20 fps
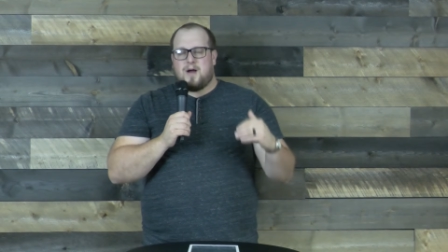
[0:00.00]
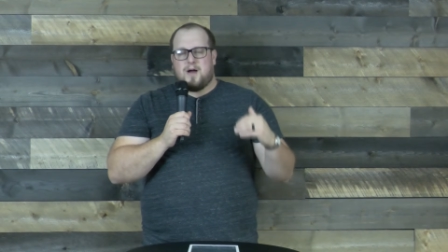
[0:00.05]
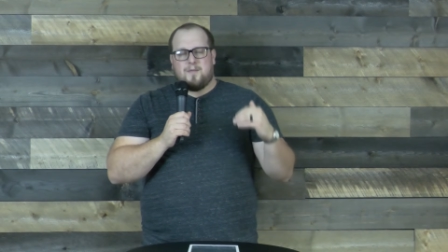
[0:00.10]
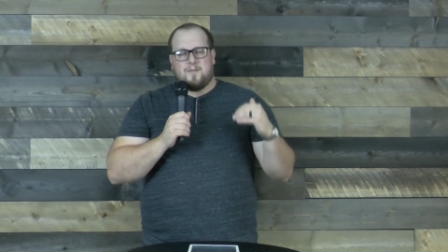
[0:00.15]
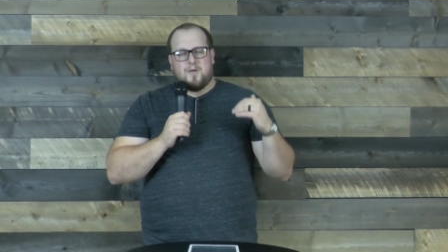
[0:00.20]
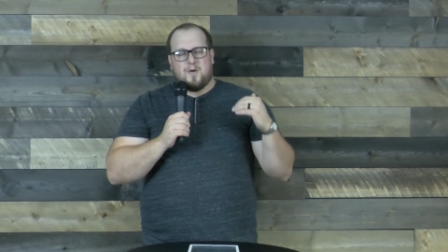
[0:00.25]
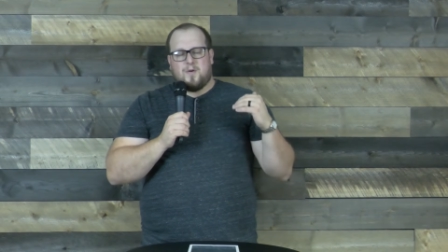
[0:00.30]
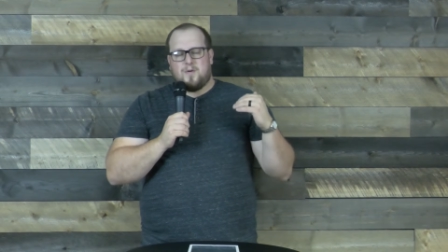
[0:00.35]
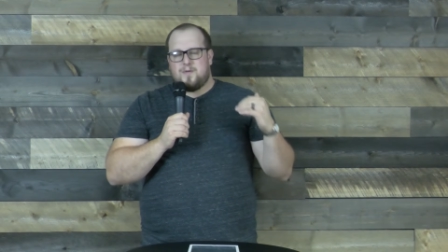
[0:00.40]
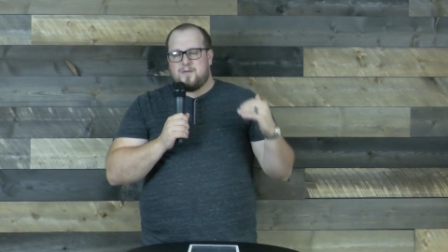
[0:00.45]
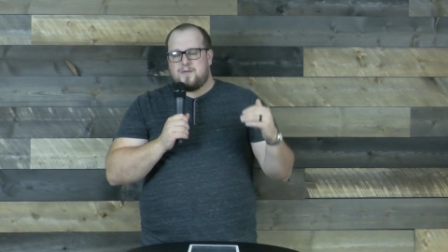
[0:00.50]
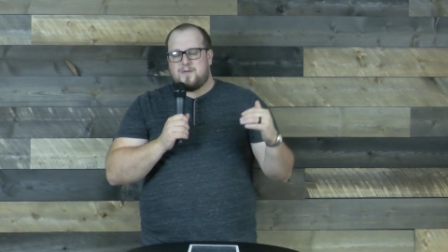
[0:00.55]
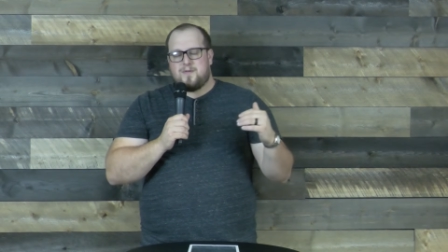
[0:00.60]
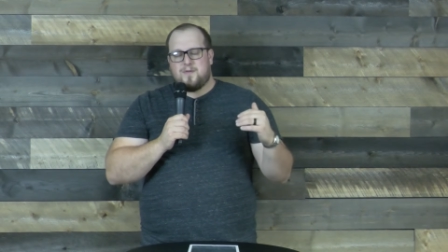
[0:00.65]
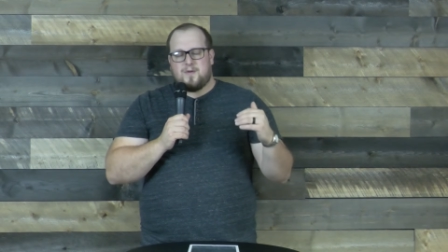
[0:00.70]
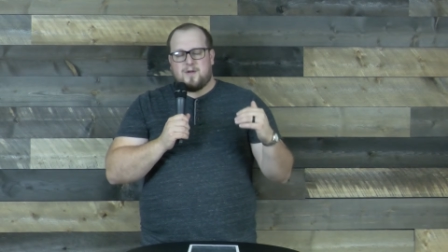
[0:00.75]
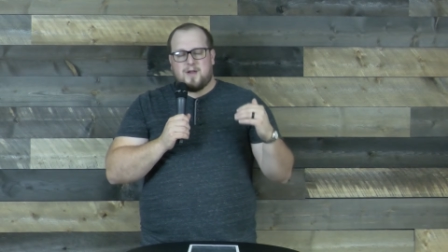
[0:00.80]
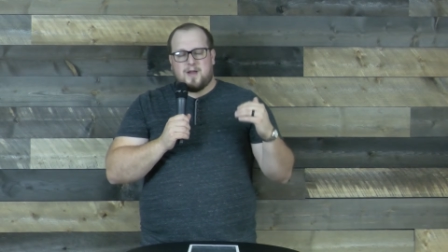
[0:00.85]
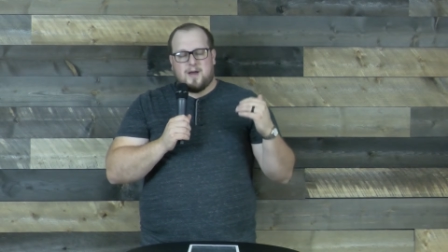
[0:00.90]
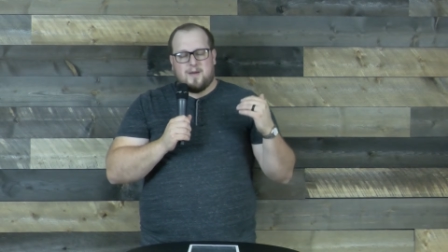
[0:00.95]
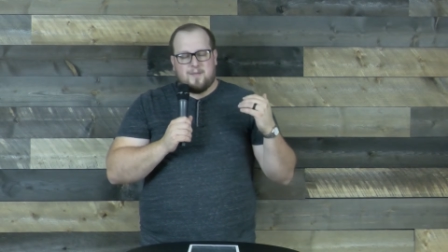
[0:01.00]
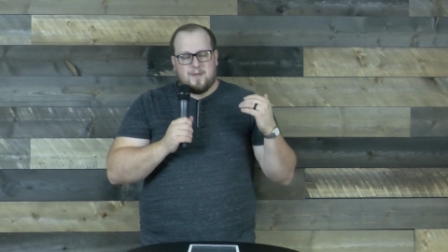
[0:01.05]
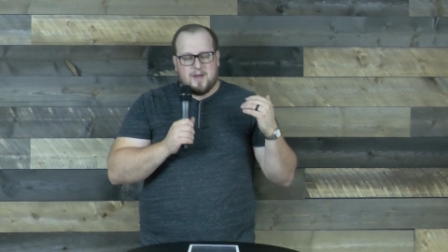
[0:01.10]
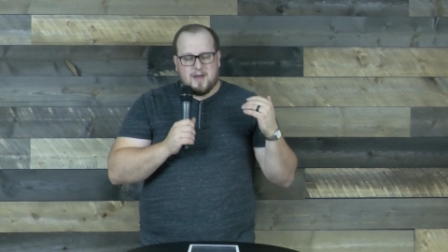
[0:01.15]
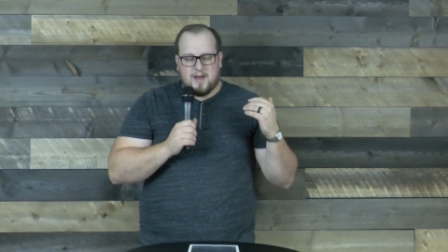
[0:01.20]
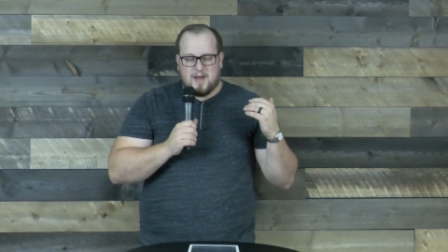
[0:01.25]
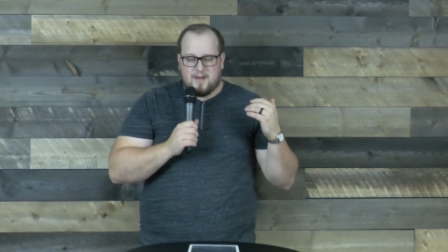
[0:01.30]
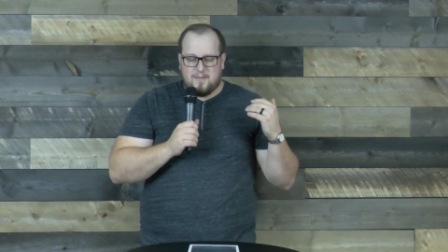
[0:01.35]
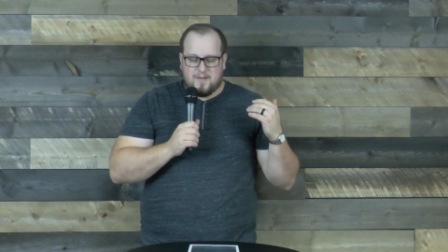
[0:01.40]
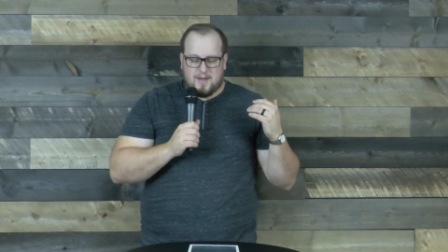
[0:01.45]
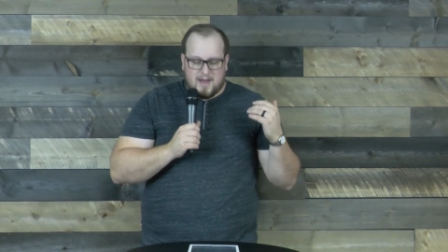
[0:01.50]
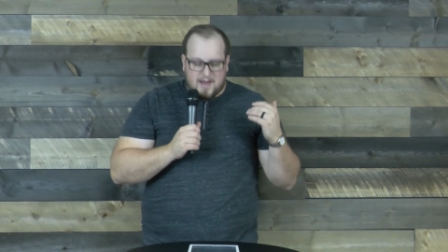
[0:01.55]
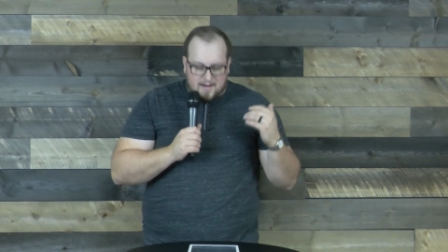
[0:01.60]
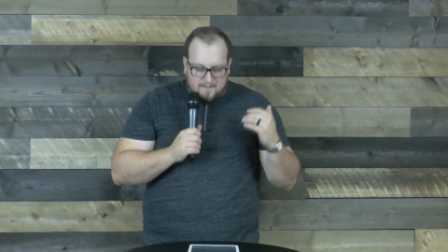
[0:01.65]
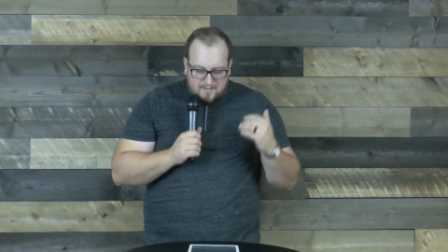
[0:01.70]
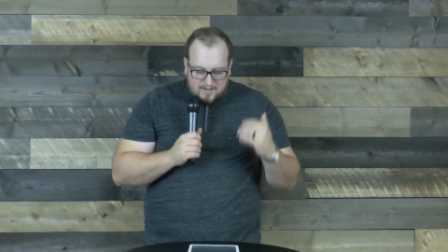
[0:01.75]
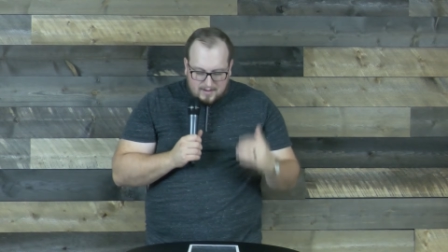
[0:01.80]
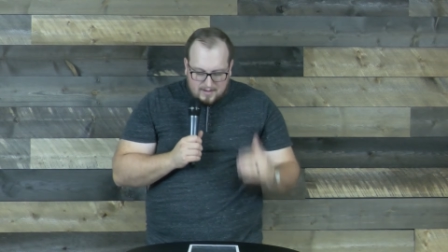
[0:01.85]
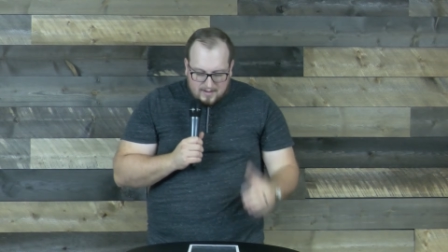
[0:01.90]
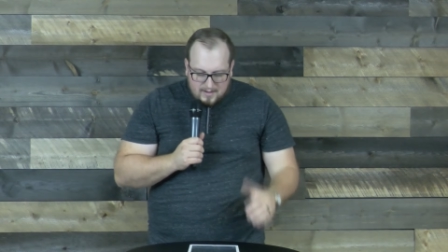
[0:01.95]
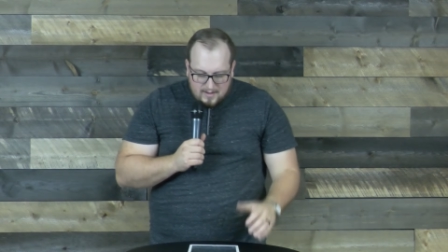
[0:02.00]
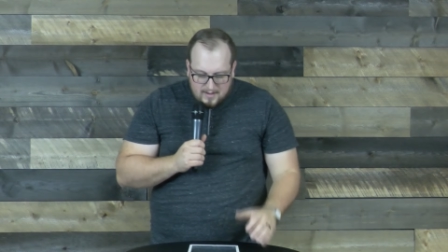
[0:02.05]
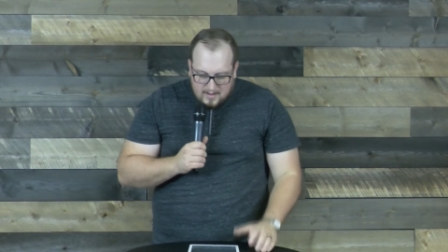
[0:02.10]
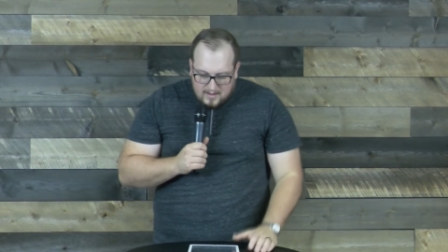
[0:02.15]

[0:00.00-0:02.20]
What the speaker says: I'm going through it. I'm having